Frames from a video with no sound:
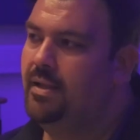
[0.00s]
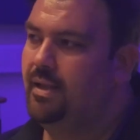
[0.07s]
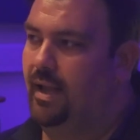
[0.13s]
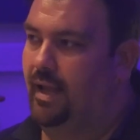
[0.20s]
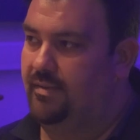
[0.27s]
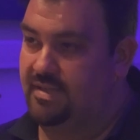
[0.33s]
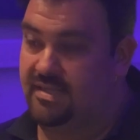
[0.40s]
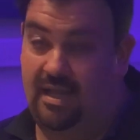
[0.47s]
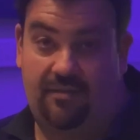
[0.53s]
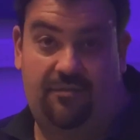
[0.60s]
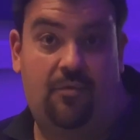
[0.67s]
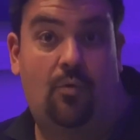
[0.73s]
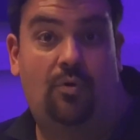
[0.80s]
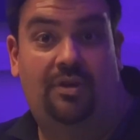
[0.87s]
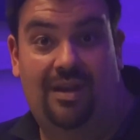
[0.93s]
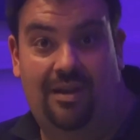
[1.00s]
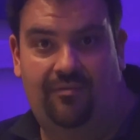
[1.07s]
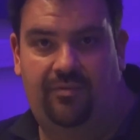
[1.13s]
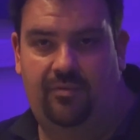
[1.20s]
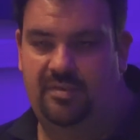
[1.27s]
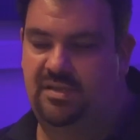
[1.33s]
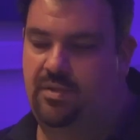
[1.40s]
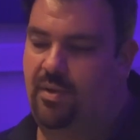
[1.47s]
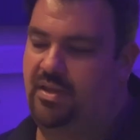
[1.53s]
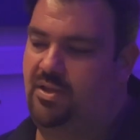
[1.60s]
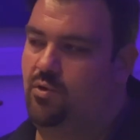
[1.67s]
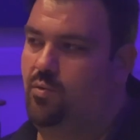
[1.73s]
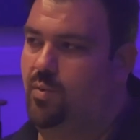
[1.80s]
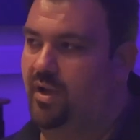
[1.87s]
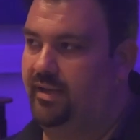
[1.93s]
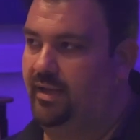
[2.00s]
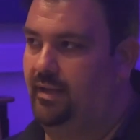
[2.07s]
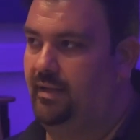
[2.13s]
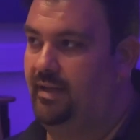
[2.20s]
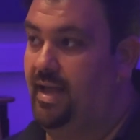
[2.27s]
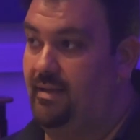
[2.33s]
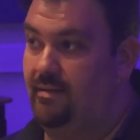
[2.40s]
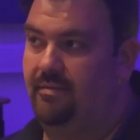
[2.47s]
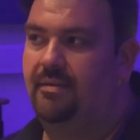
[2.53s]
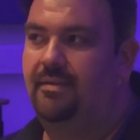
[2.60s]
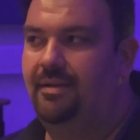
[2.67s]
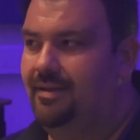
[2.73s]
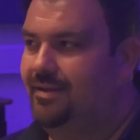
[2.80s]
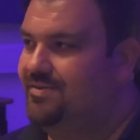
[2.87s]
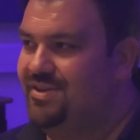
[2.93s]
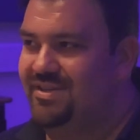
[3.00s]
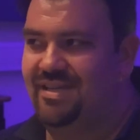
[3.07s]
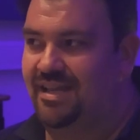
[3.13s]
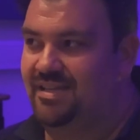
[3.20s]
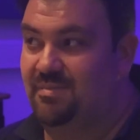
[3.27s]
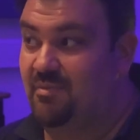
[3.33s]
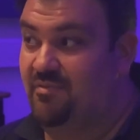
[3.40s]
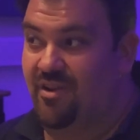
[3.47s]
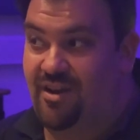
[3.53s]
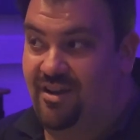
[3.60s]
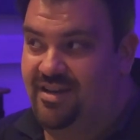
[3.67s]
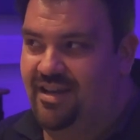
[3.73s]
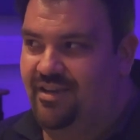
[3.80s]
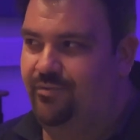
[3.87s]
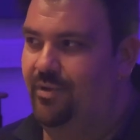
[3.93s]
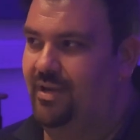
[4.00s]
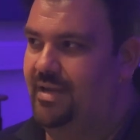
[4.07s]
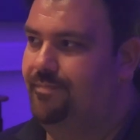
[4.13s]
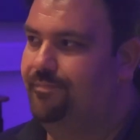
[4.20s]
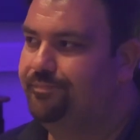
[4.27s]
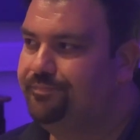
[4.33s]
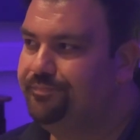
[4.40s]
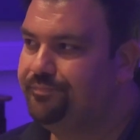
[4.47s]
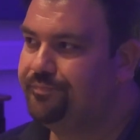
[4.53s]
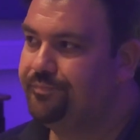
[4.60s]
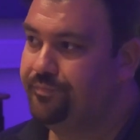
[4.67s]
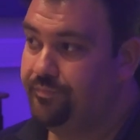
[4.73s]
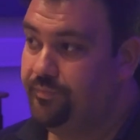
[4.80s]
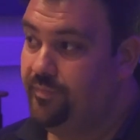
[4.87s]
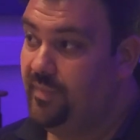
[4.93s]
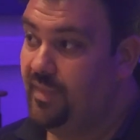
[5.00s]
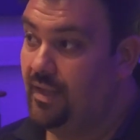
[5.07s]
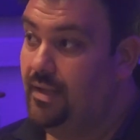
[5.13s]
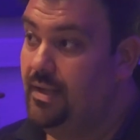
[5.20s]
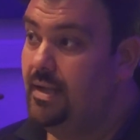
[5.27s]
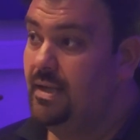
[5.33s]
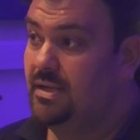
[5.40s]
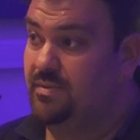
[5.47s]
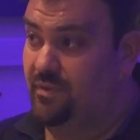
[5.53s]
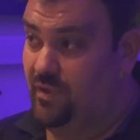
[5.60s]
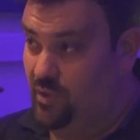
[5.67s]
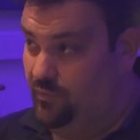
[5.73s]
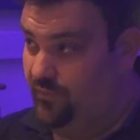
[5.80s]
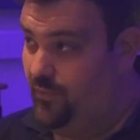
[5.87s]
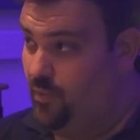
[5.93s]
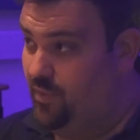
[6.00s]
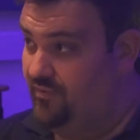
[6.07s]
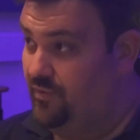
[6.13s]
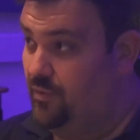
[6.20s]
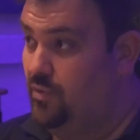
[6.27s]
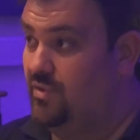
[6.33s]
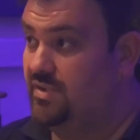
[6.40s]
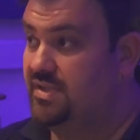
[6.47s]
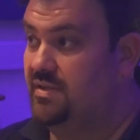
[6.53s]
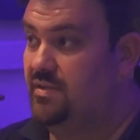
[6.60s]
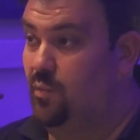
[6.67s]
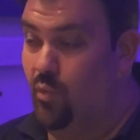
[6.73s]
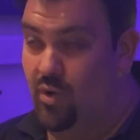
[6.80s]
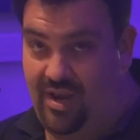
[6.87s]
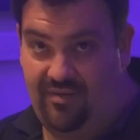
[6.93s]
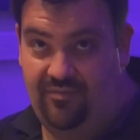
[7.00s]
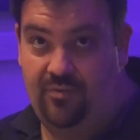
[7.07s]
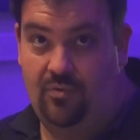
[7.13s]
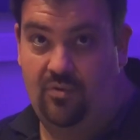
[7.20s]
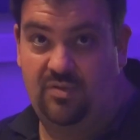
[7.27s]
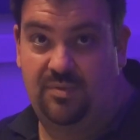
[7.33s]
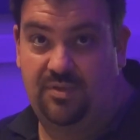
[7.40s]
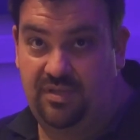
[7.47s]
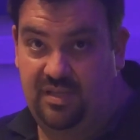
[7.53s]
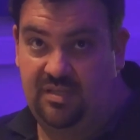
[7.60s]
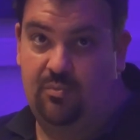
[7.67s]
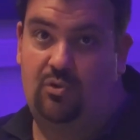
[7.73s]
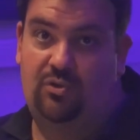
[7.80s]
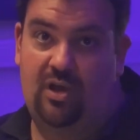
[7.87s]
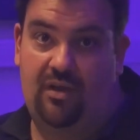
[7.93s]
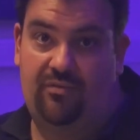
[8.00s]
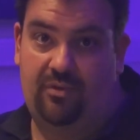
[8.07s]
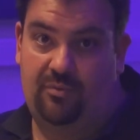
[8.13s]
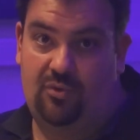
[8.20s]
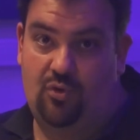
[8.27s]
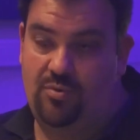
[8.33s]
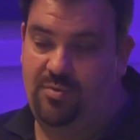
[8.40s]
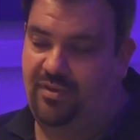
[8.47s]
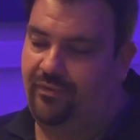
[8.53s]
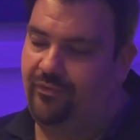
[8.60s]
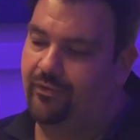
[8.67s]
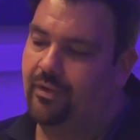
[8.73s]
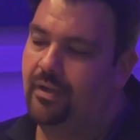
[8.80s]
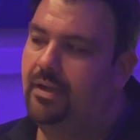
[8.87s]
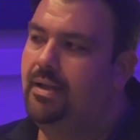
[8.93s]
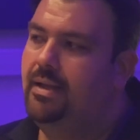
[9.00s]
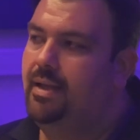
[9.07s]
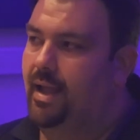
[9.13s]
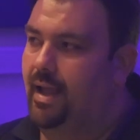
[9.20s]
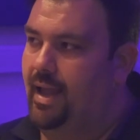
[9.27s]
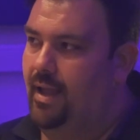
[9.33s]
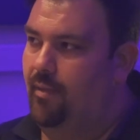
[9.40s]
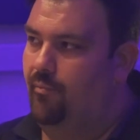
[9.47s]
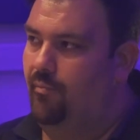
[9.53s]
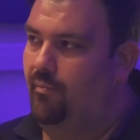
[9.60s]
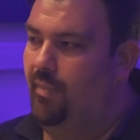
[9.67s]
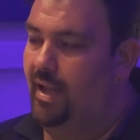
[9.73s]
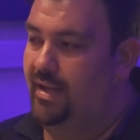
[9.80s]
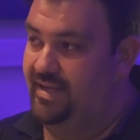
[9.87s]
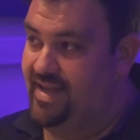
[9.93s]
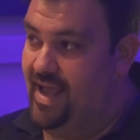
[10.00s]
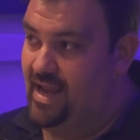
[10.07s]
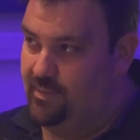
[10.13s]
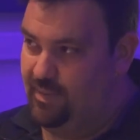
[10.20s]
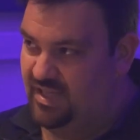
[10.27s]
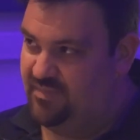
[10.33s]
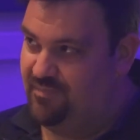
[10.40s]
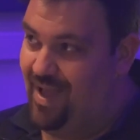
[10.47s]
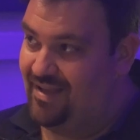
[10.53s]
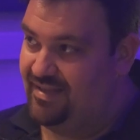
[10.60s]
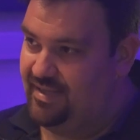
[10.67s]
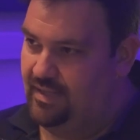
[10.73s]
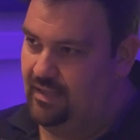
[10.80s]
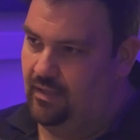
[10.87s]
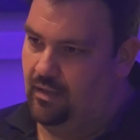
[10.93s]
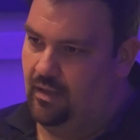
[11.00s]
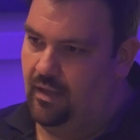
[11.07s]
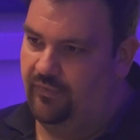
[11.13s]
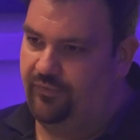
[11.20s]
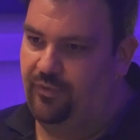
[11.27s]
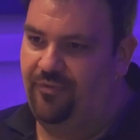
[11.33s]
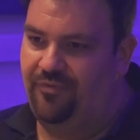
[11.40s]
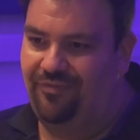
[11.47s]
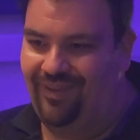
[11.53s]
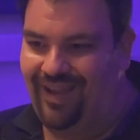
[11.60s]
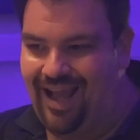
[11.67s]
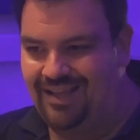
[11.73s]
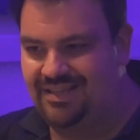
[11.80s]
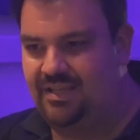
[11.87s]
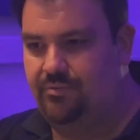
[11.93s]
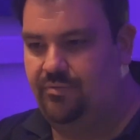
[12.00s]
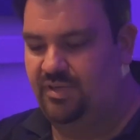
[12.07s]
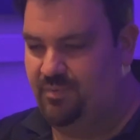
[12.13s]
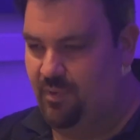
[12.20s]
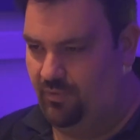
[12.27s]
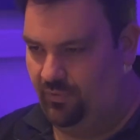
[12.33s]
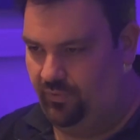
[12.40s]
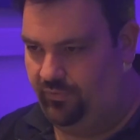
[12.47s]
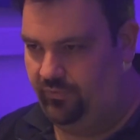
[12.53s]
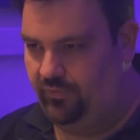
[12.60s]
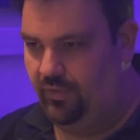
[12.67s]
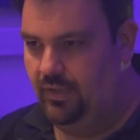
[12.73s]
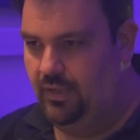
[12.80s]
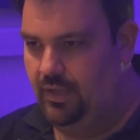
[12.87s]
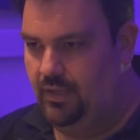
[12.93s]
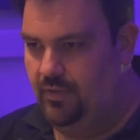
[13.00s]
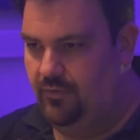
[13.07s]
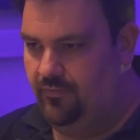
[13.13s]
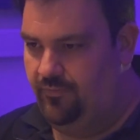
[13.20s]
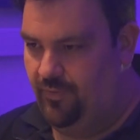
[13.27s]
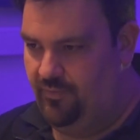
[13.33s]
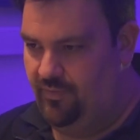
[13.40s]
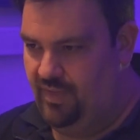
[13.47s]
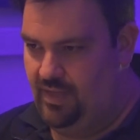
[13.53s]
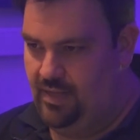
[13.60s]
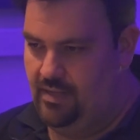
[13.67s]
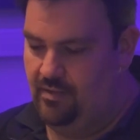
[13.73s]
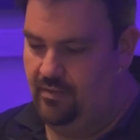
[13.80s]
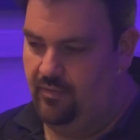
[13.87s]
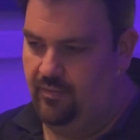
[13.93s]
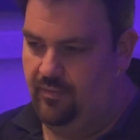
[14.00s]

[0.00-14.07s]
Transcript: to take forward and influence the way that you're working. Again, just here to provide ideas, really. So we've got the 414s, the 184s, which are the small diaphragm Neumanns, and again, I'm expecting a sort of flatter response from the